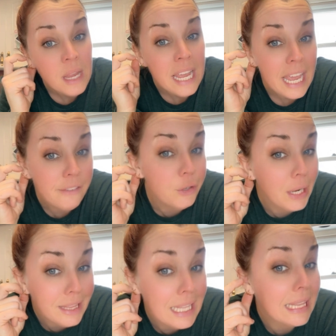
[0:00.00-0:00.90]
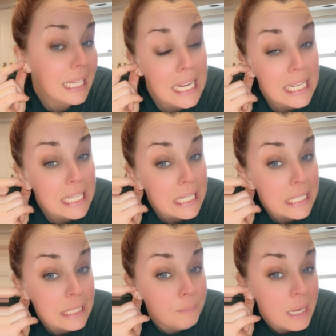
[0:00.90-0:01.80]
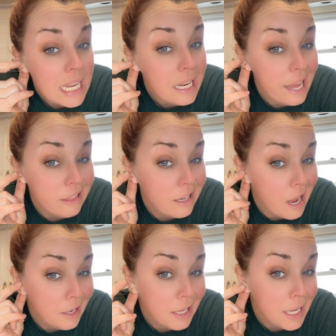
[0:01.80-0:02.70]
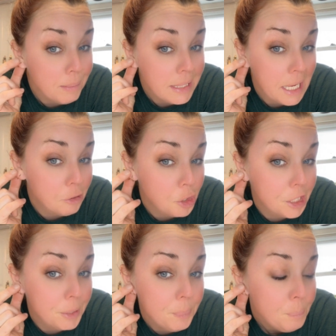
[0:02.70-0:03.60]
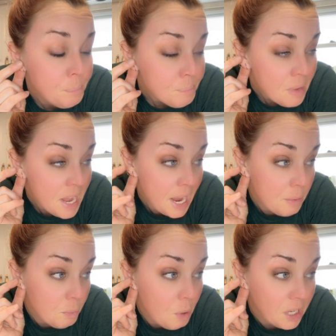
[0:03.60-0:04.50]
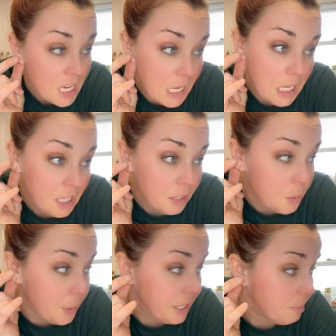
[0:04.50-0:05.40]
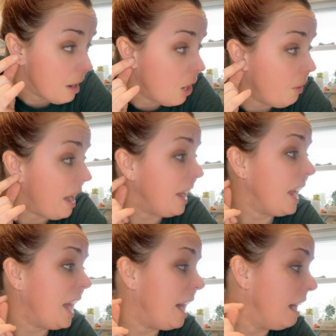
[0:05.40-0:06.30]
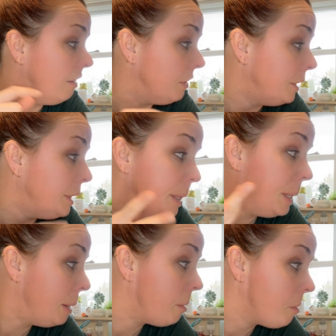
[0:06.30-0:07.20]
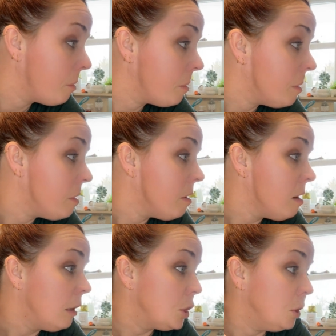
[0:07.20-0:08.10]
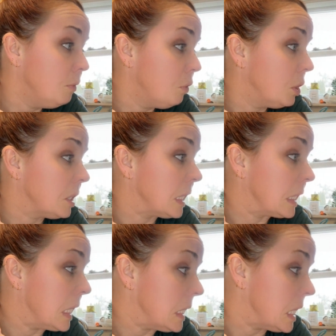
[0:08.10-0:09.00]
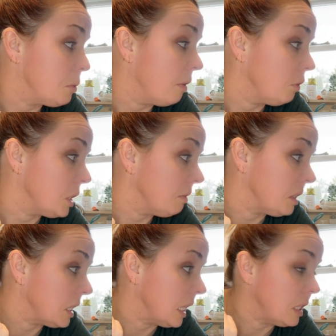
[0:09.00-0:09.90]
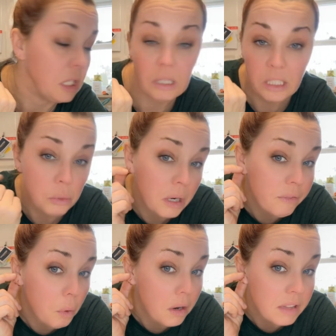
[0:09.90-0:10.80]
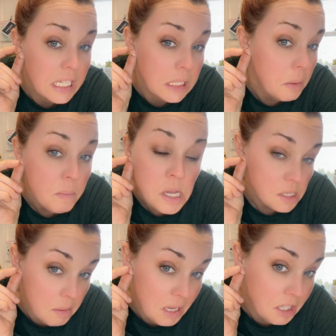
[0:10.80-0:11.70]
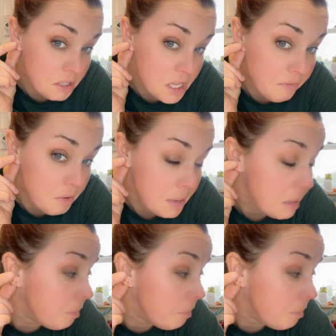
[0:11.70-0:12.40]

if you're at the Linda's meet at the 9 a.m. session in Waukegan, Illinois tomorrow, I have 2, 4, 6, 8, 10, 12, 14, 15, 18, like 24 of these. Come get a cookie for me.